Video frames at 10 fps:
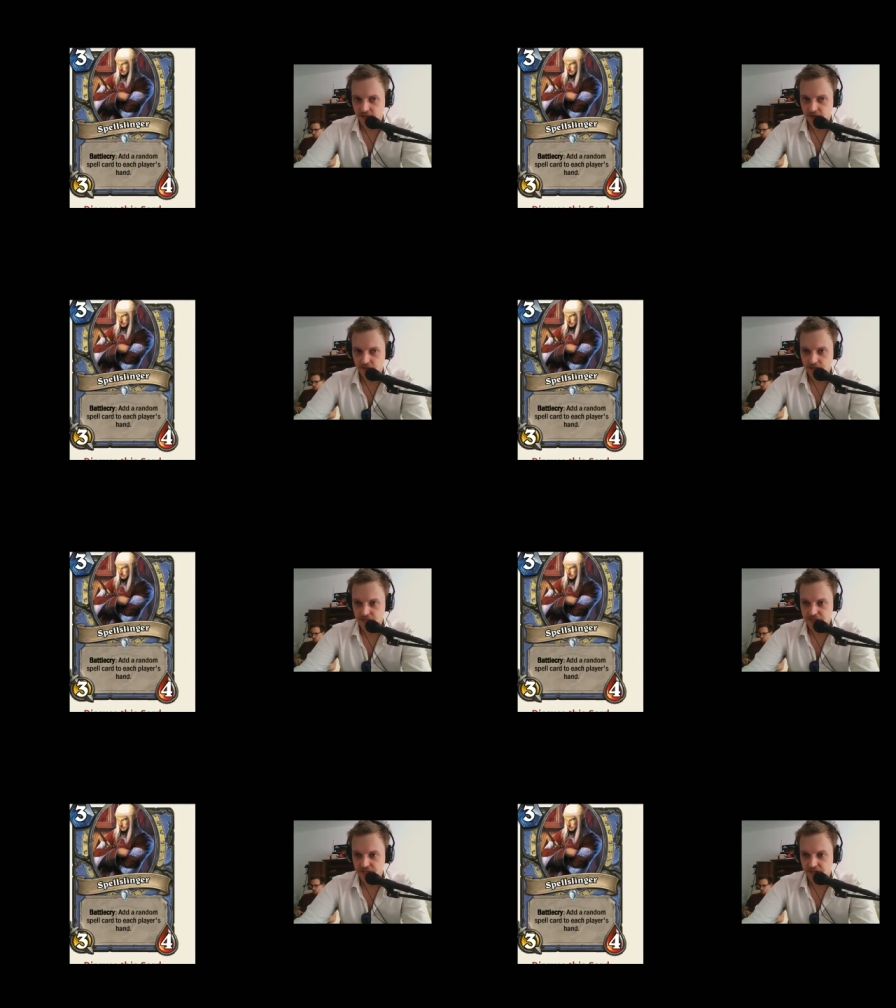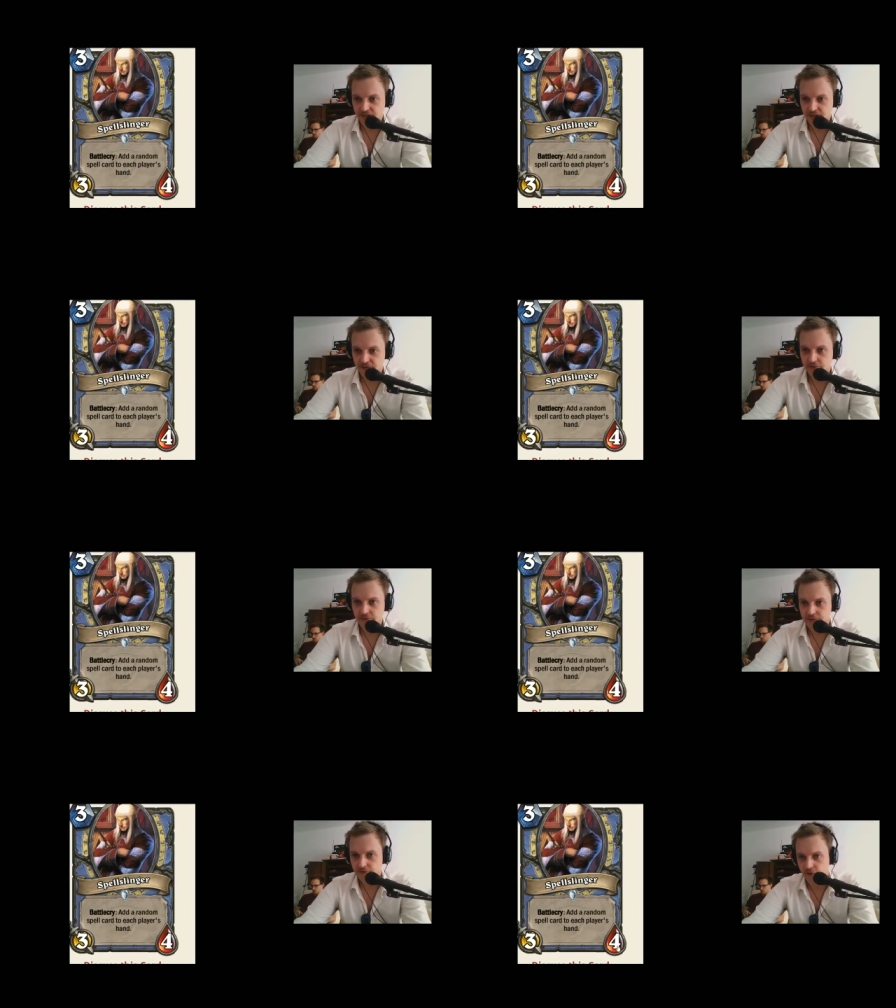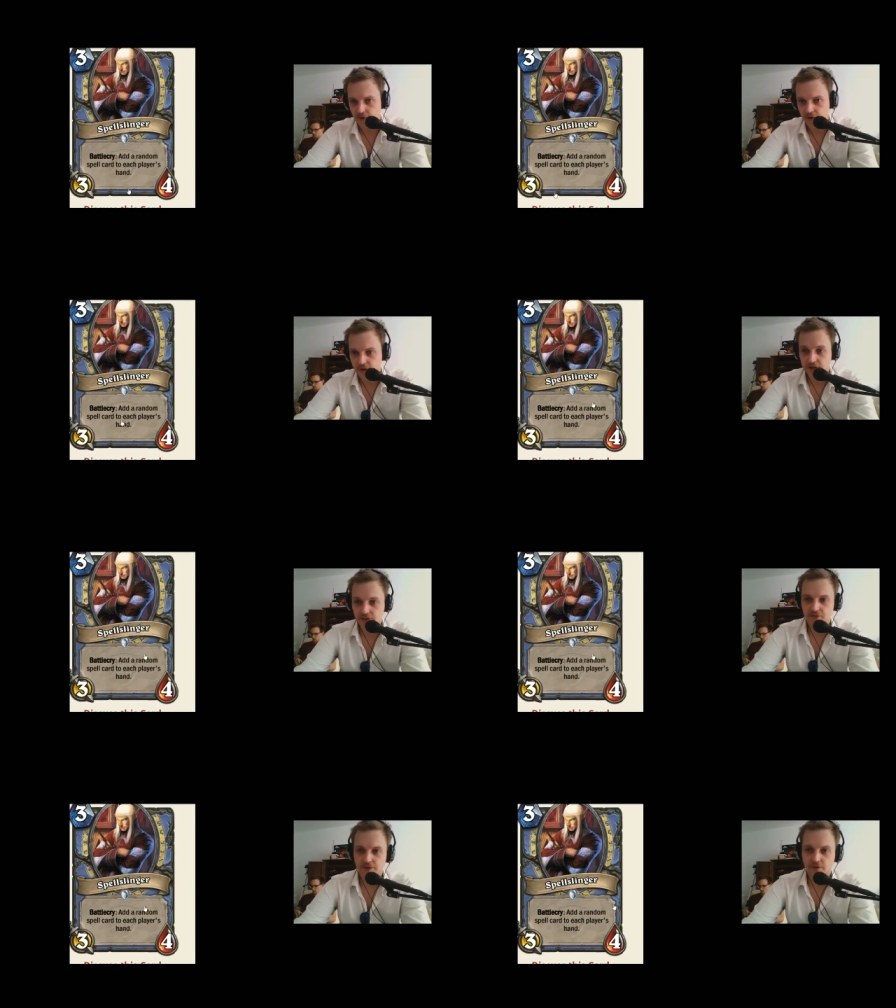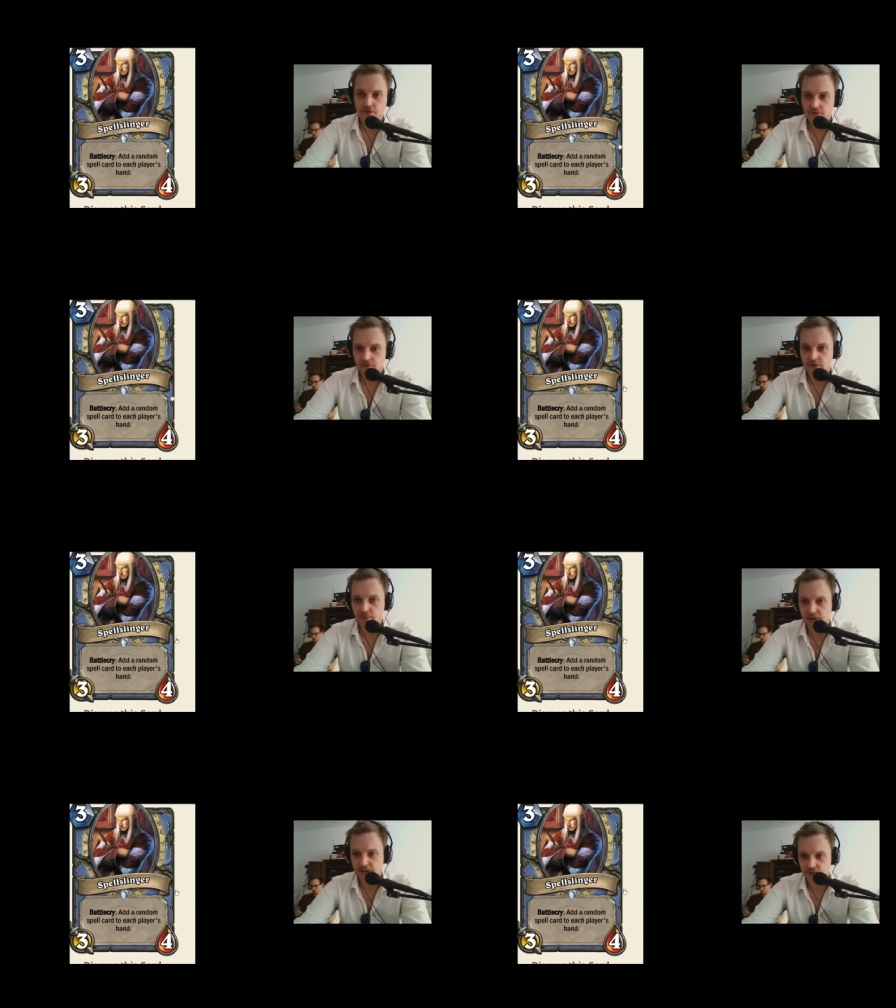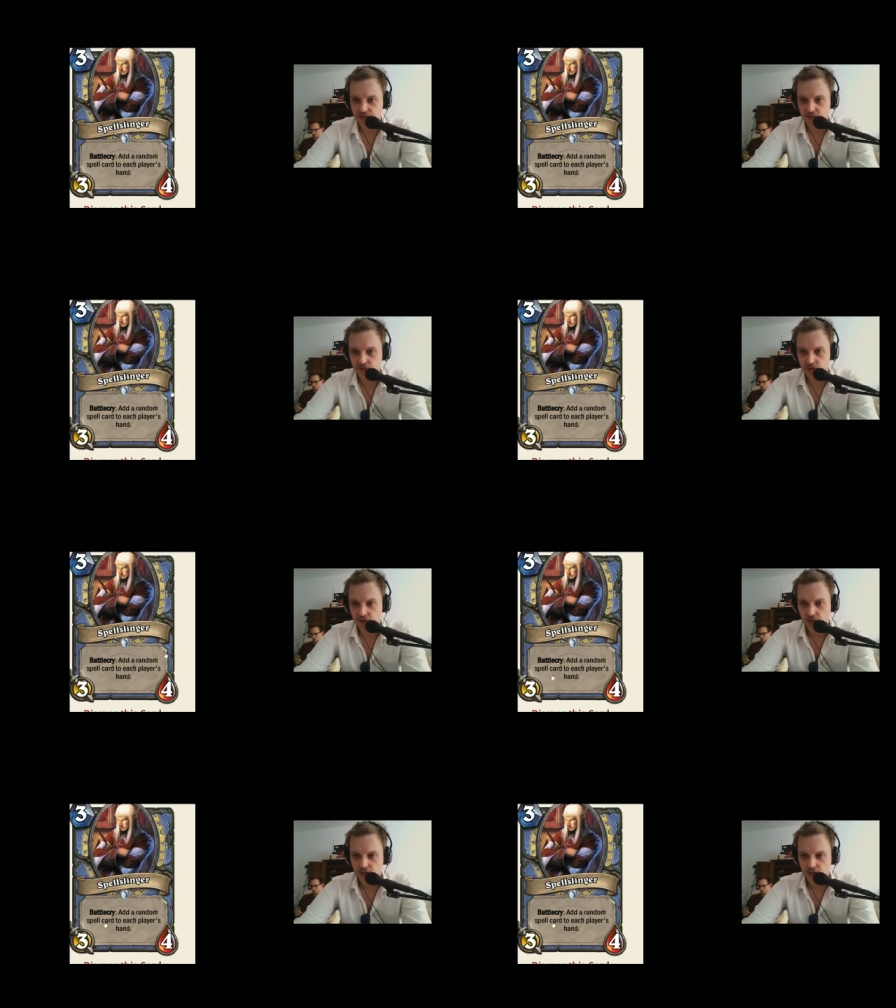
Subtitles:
interesting card. 3/4, another 3/4 for 3 mana, which is good.